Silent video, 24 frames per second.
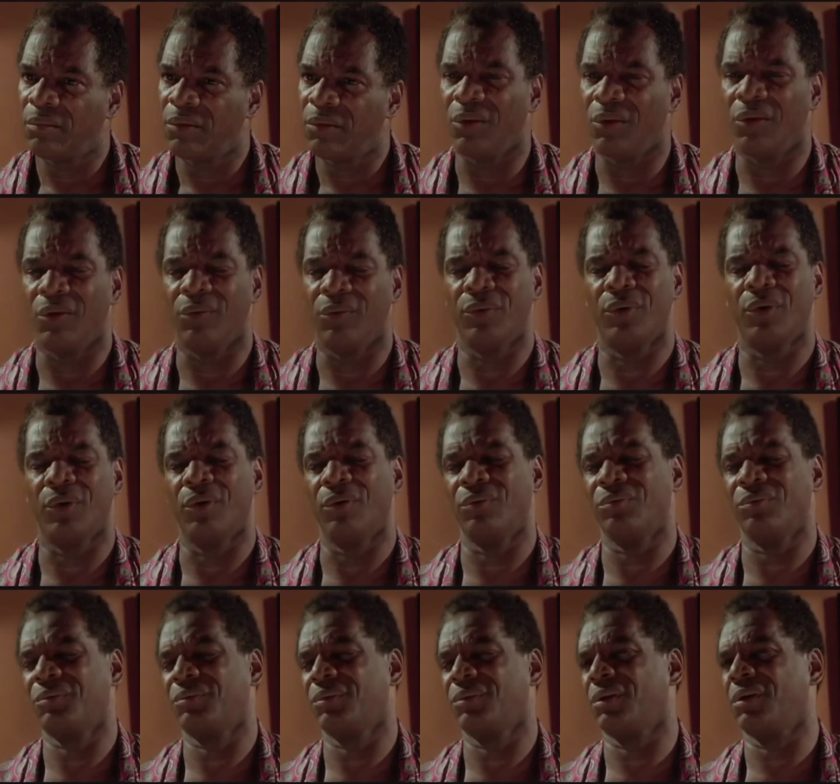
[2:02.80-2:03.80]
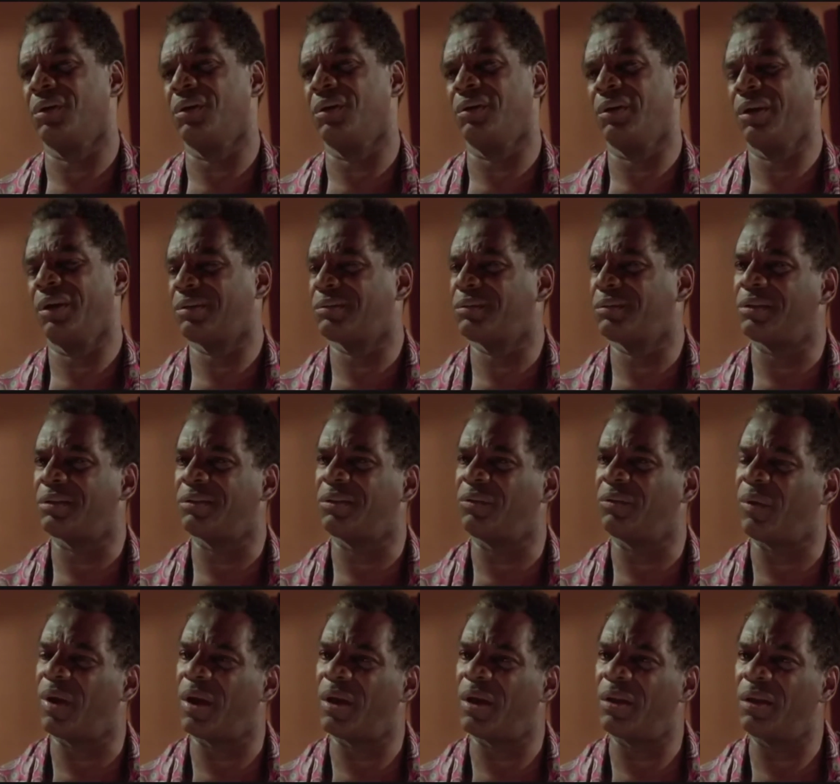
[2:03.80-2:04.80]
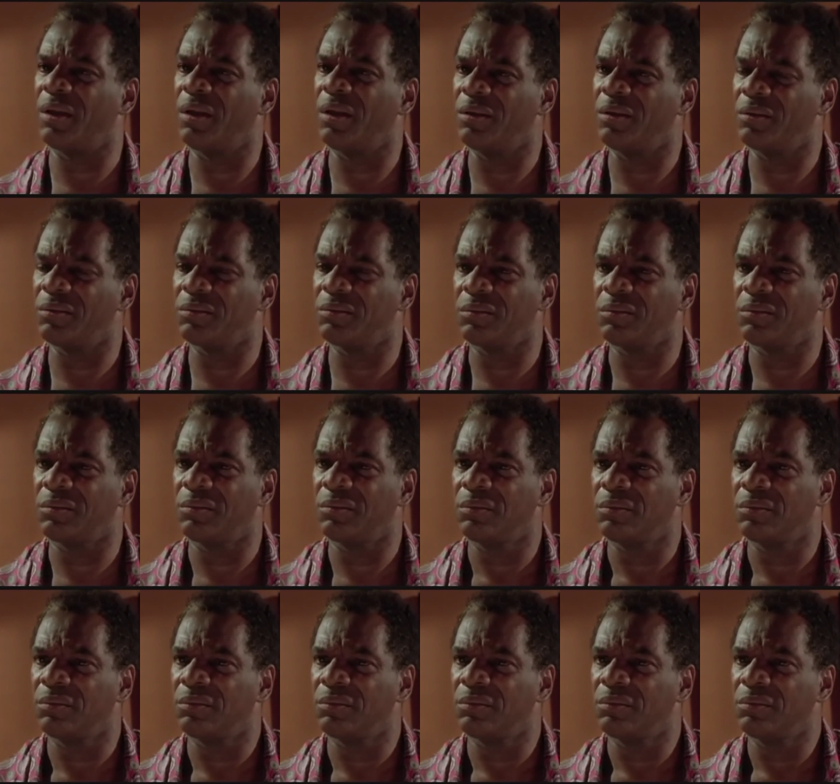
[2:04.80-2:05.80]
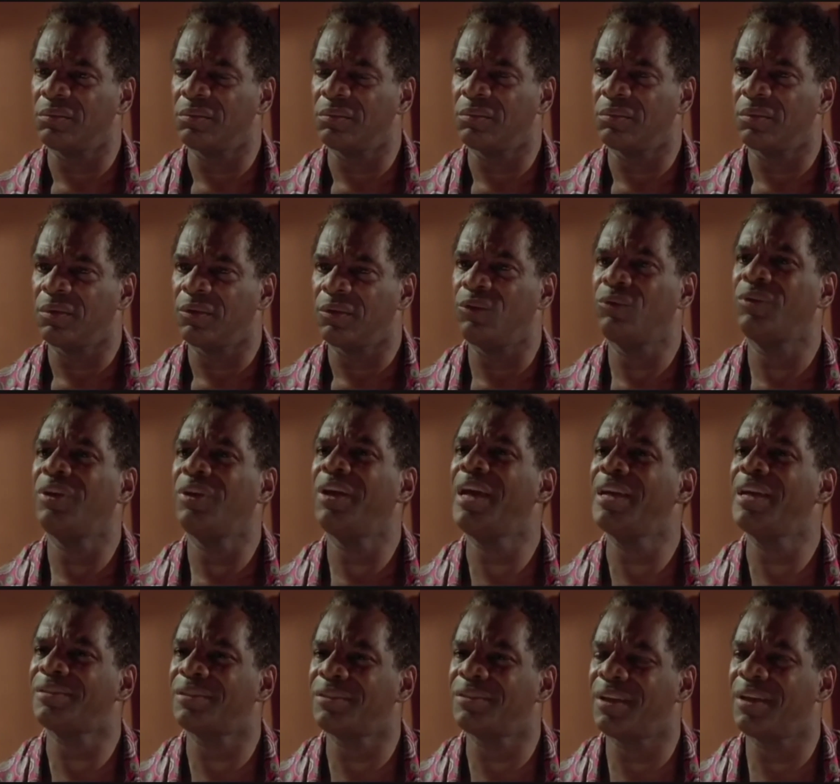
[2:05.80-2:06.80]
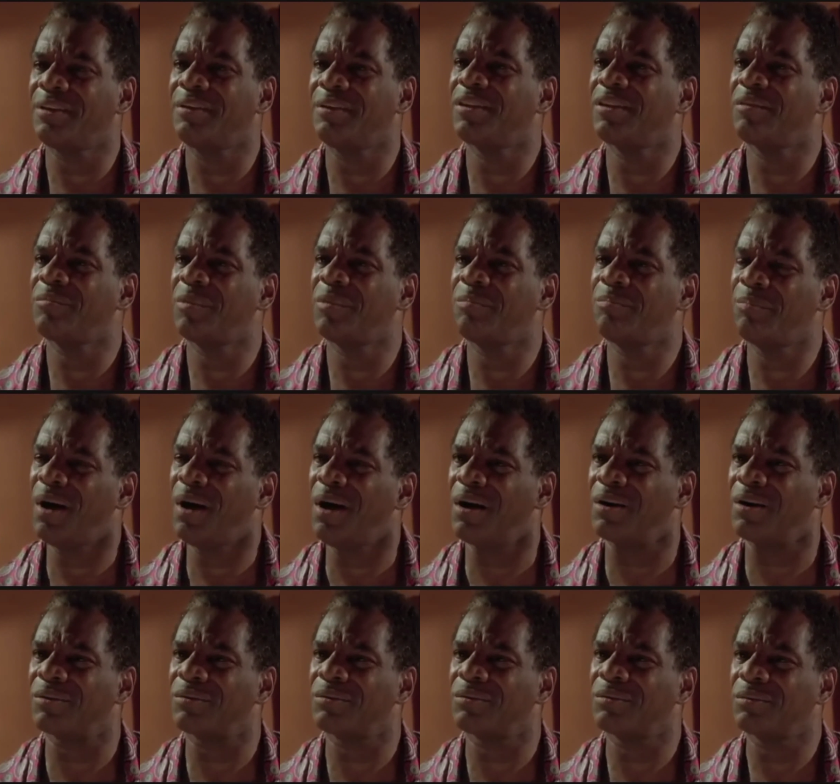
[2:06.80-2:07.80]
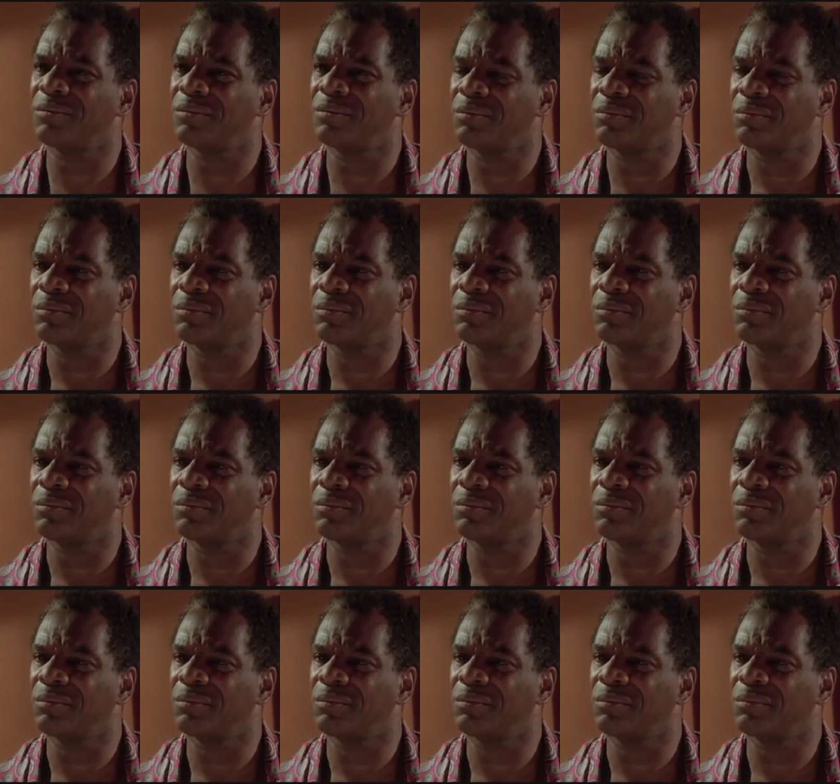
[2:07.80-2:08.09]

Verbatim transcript: Oh, no, son. That's not the way it is. You kids today are nothing but punks.